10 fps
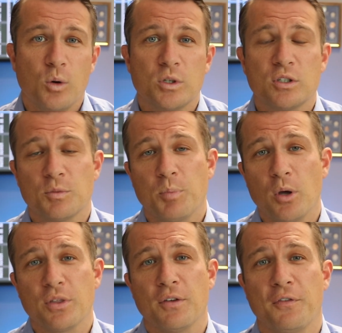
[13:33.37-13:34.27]
which is
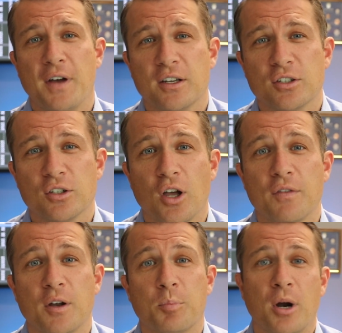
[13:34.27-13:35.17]
both a function
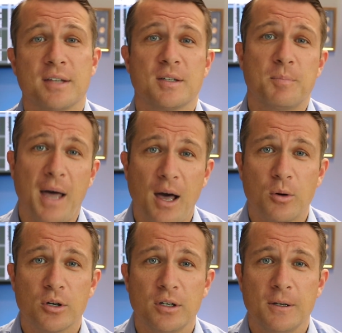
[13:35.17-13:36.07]
of their pricing
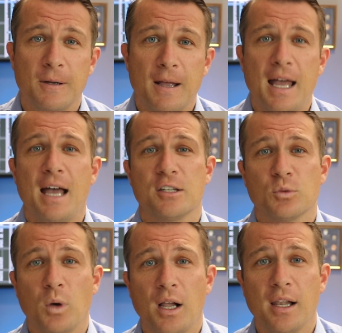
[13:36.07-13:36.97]
power as
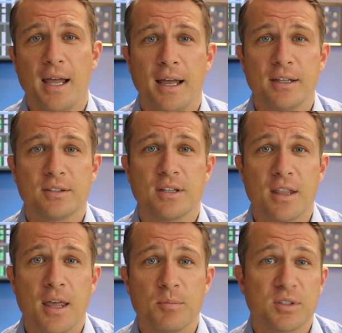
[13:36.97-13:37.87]
well as
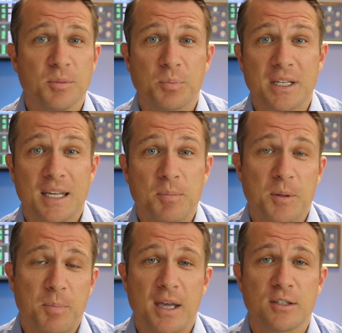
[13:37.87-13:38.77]
them simply
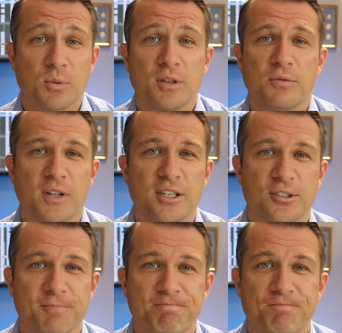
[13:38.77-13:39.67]
keeping pace with inflation.